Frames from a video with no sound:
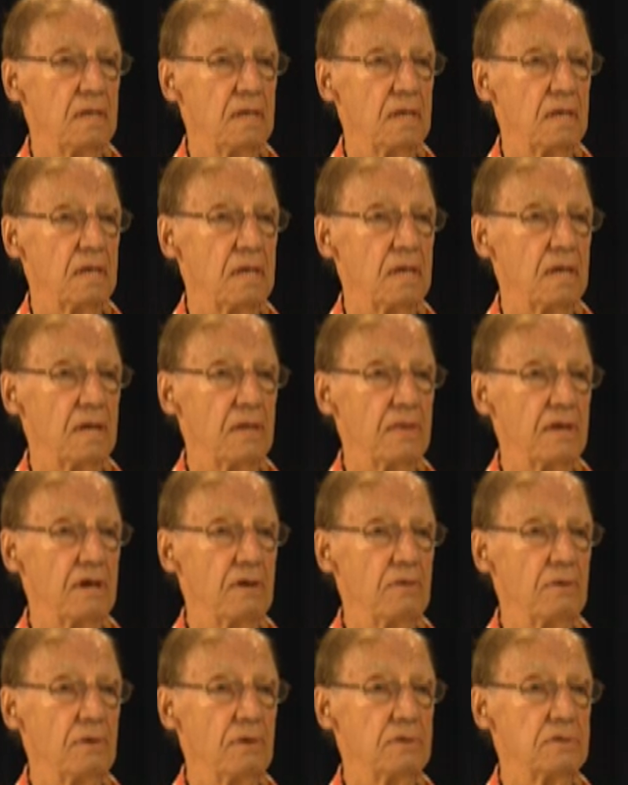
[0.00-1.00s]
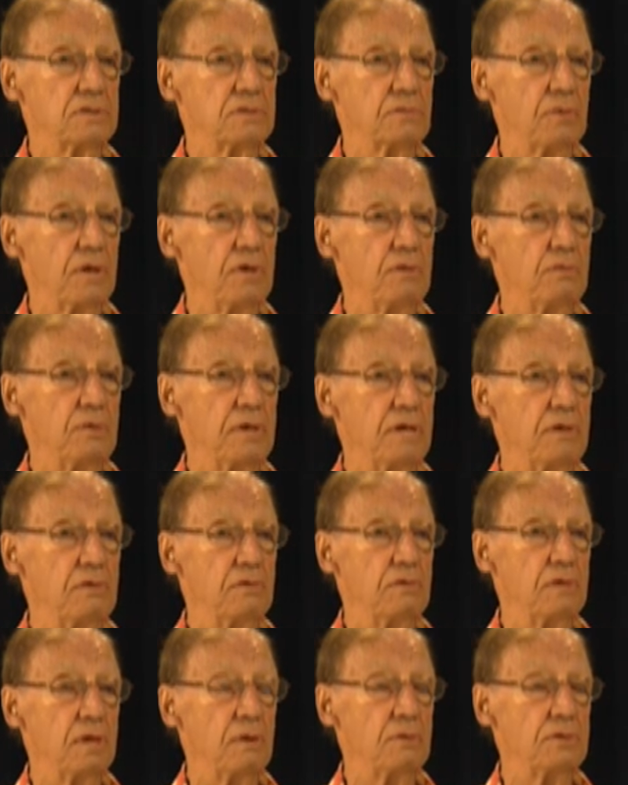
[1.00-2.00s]
uh, there was we, we
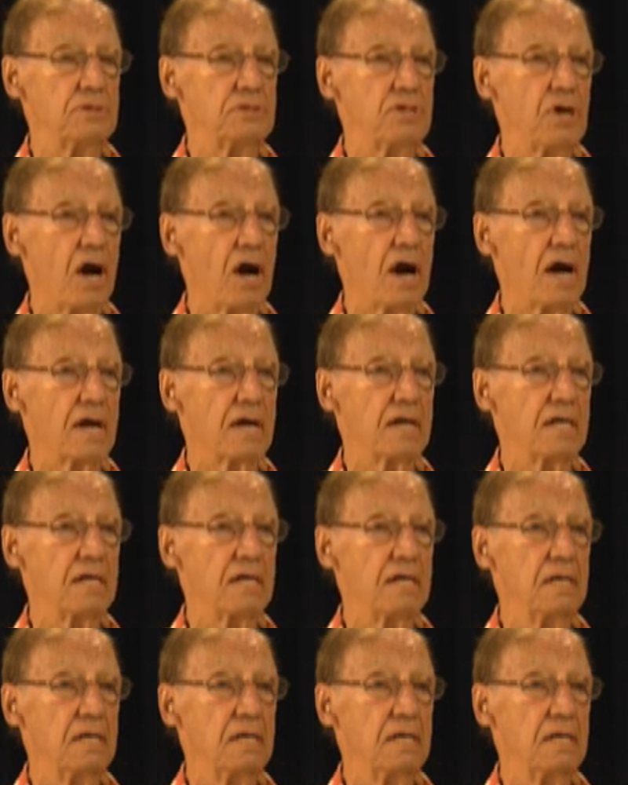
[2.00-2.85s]
it was dark,